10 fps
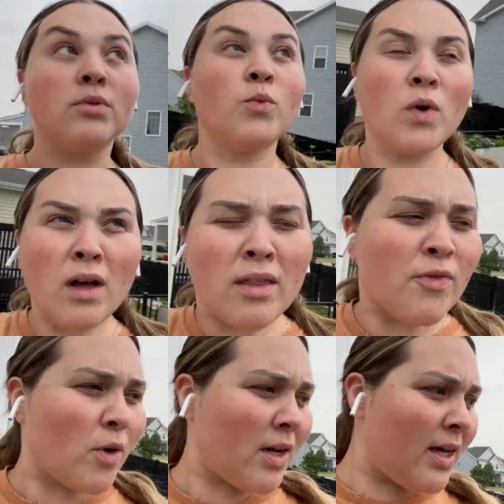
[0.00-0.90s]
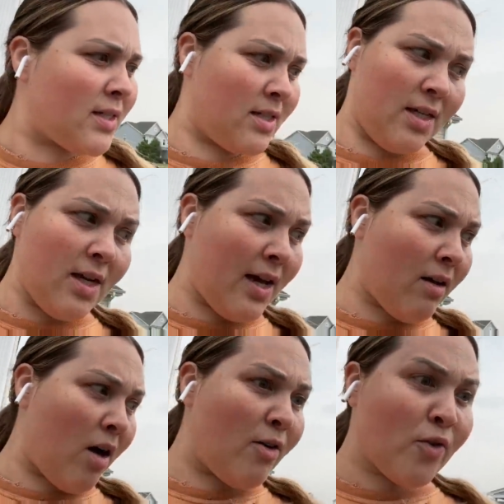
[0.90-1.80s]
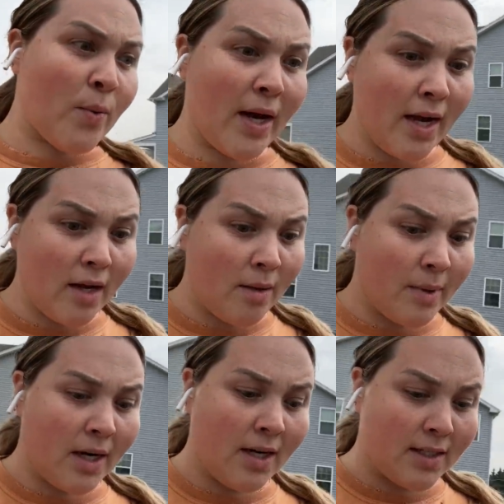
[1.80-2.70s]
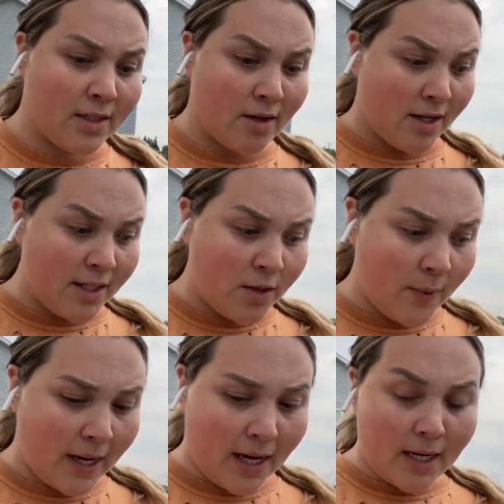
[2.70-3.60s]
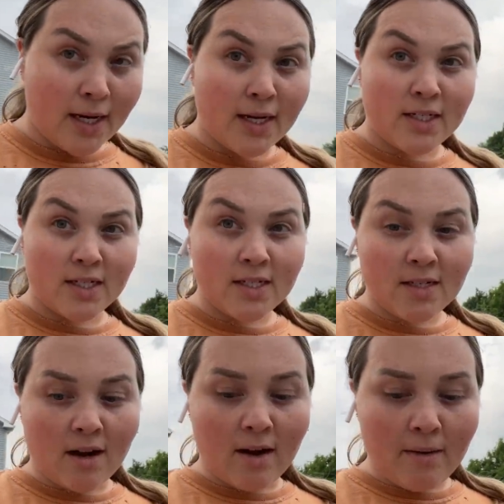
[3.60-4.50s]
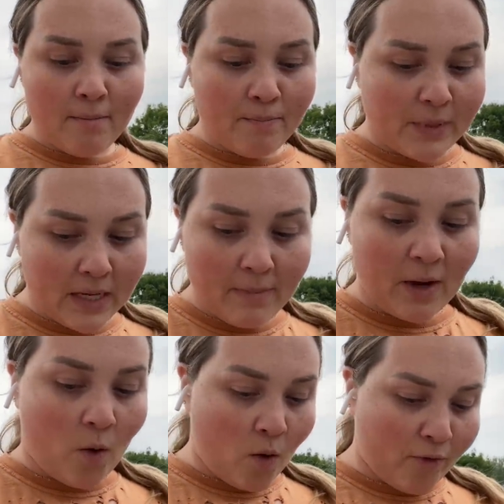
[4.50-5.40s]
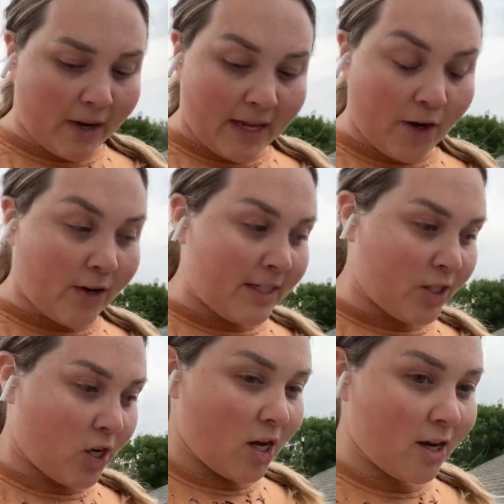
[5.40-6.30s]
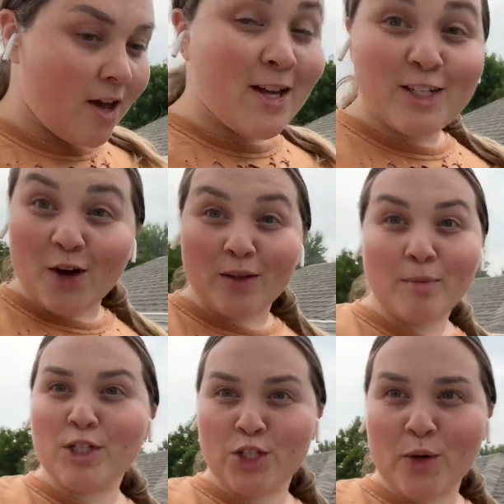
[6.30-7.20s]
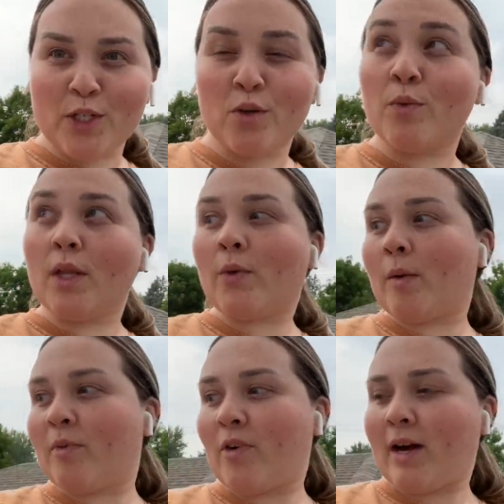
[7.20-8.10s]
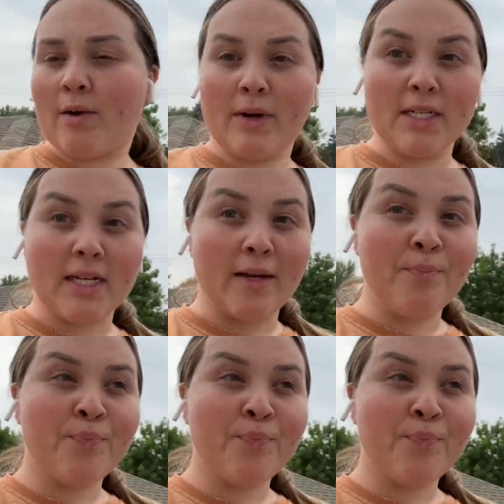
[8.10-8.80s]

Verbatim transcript: Well, the forecast did not call for rain, but it is starting to rain, and I just undid my whole freaking green stalk. So let me just show it to you really quick before I gotta run inside.